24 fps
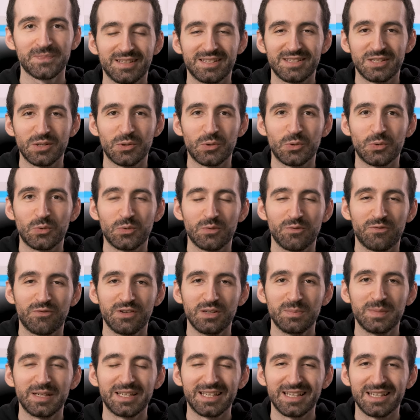So
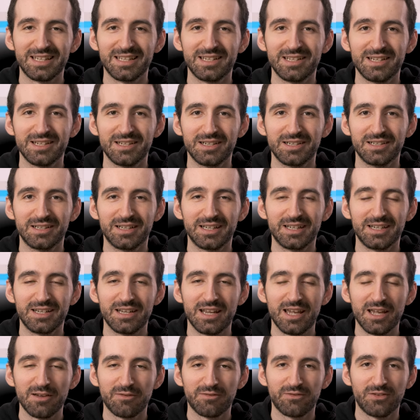filming in, uh, in
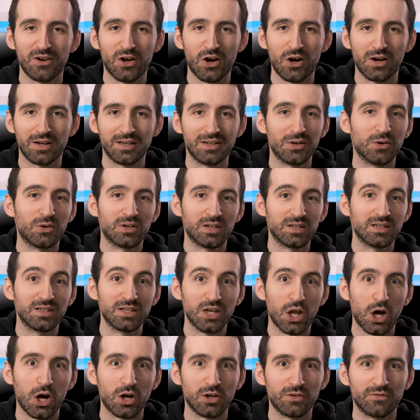F-Log or
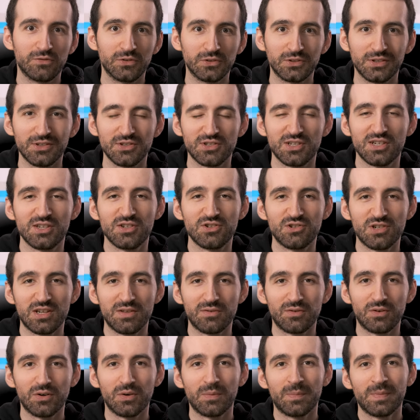log footage in
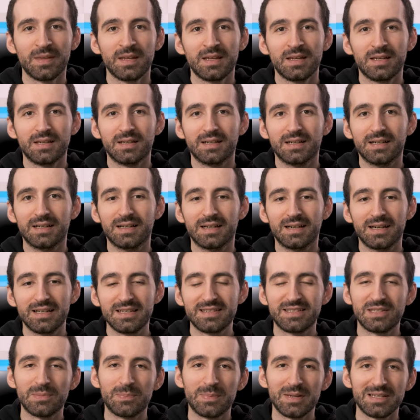general uh,
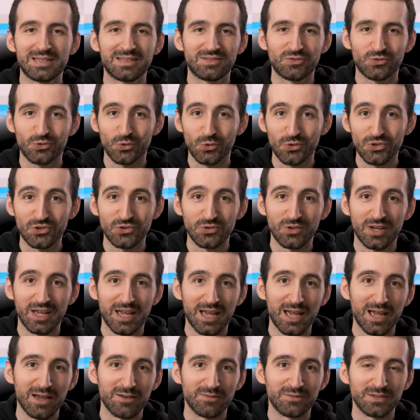it's the best choice you
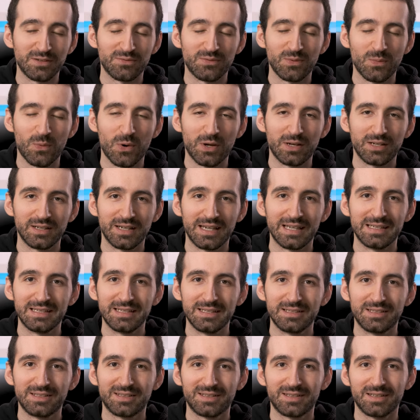have if you want to
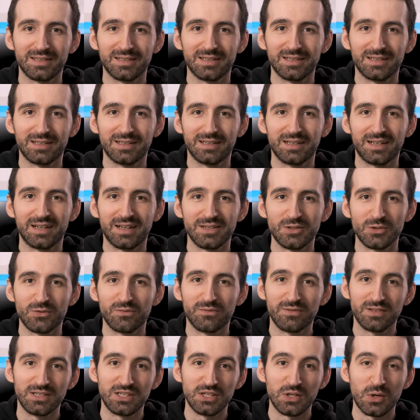edit uh, your
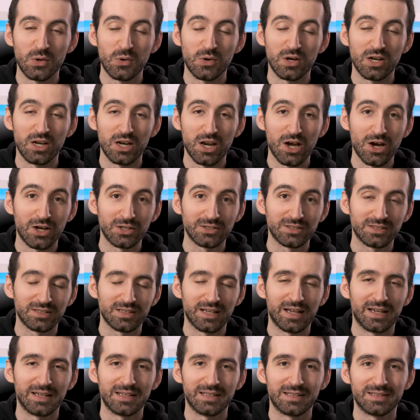video a lot,
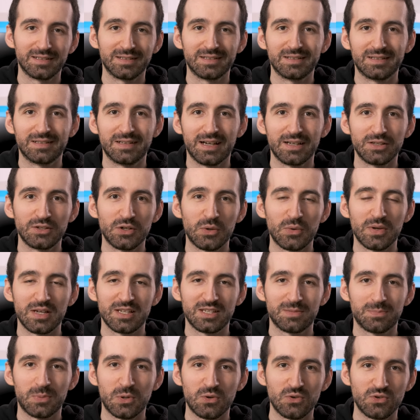like, uh, I don't know,
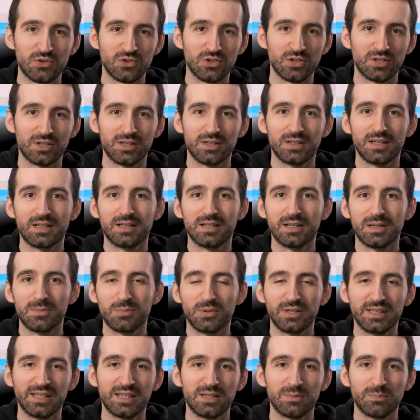exposure, uh,
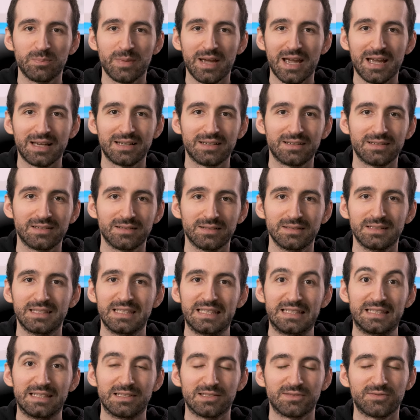bringing back
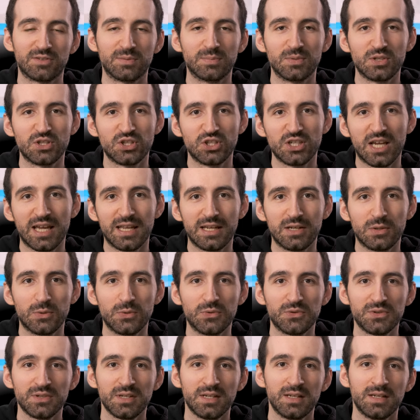details from the
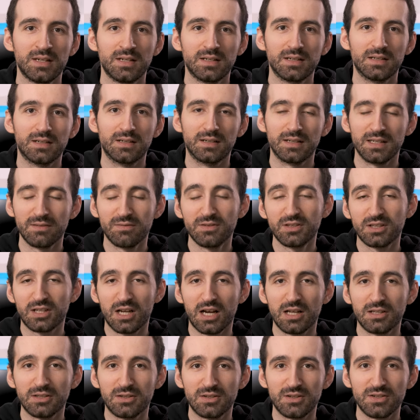shadows, even
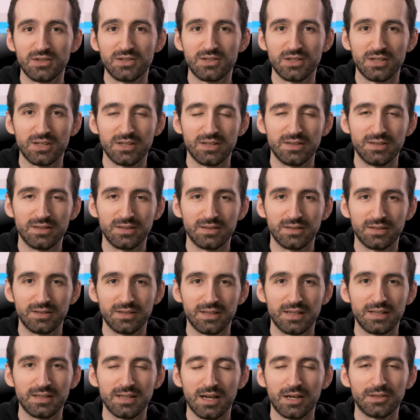colors and,
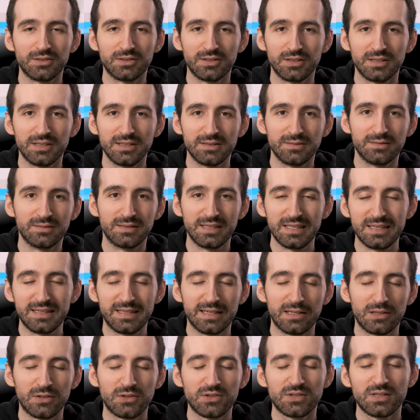and other
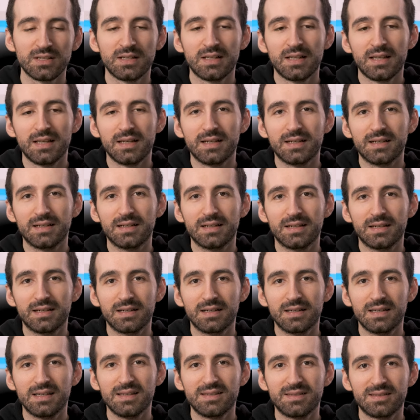details
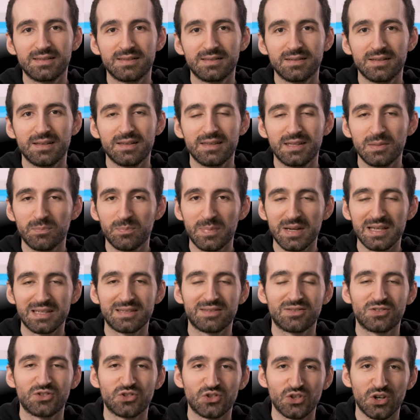uh, it's the
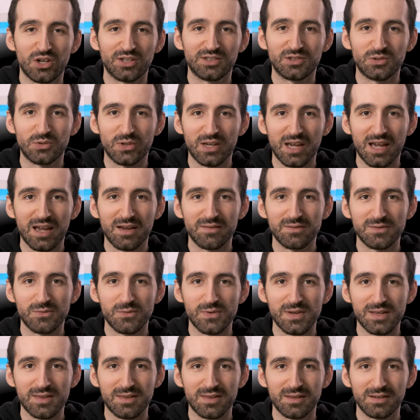best shot you have
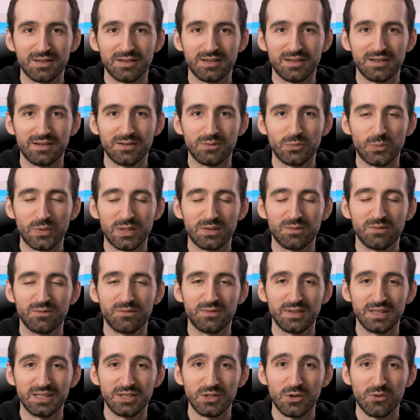with, uh, with
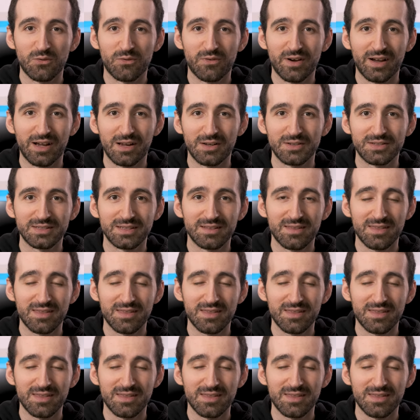video files.